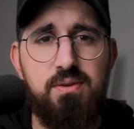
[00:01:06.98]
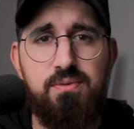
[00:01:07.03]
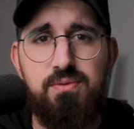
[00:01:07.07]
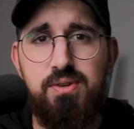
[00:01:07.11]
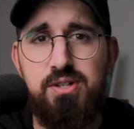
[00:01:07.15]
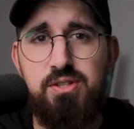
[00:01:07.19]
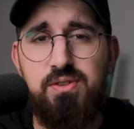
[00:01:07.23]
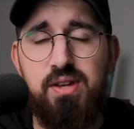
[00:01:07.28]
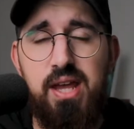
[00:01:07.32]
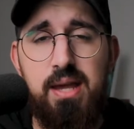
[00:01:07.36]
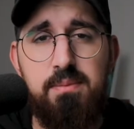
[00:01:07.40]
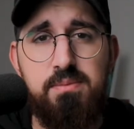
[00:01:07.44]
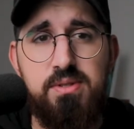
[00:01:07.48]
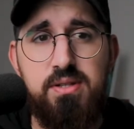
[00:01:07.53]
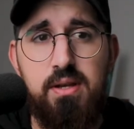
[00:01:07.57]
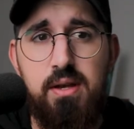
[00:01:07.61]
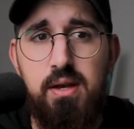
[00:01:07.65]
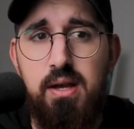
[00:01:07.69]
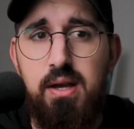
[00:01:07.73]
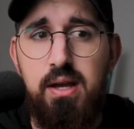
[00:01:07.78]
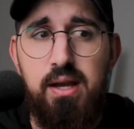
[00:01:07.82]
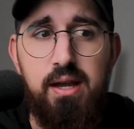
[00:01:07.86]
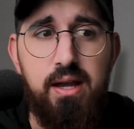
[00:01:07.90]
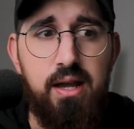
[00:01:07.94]
first games
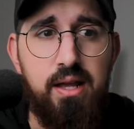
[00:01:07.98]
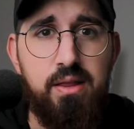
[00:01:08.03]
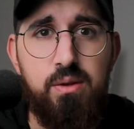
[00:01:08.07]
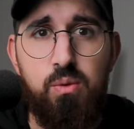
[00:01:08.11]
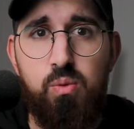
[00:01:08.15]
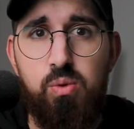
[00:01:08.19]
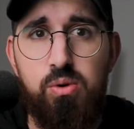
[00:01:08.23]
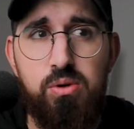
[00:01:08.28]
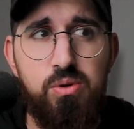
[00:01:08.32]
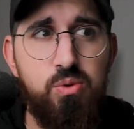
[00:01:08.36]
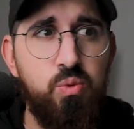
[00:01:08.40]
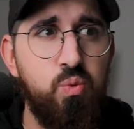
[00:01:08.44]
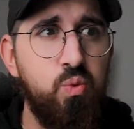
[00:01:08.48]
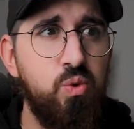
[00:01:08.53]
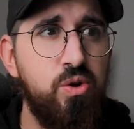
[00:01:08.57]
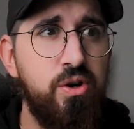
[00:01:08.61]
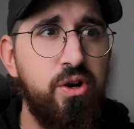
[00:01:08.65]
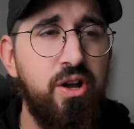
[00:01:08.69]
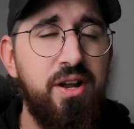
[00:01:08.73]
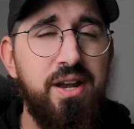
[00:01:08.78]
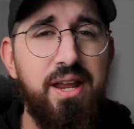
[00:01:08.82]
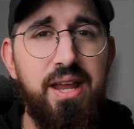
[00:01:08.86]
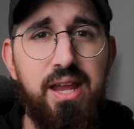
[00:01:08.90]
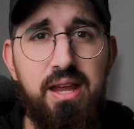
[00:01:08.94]
in the world were
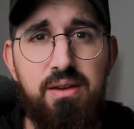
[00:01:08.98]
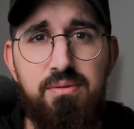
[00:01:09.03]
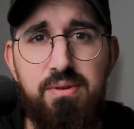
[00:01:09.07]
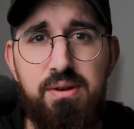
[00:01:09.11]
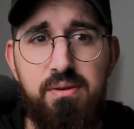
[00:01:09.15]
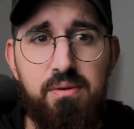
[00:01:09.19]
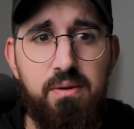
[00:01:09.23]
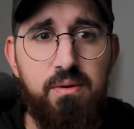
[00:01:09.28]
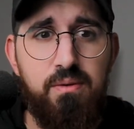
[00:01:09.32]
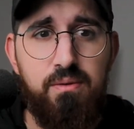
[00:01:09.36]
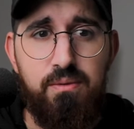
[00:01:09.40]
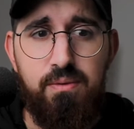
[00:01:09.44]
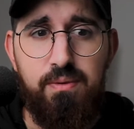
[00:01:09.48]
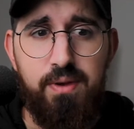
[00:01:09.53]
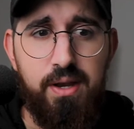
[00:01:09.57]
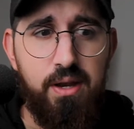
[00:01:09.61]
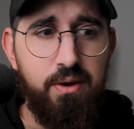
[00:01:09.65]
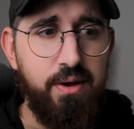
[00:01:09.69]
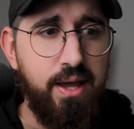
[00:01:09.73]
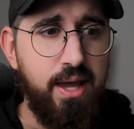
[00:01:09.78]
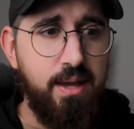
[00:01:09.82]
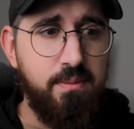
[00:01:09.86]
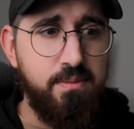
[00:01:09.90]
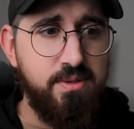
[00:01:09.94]
not even
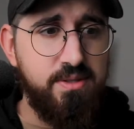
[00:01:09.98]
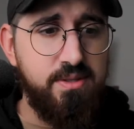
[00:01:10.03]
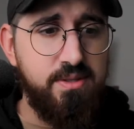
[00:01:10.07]
video games.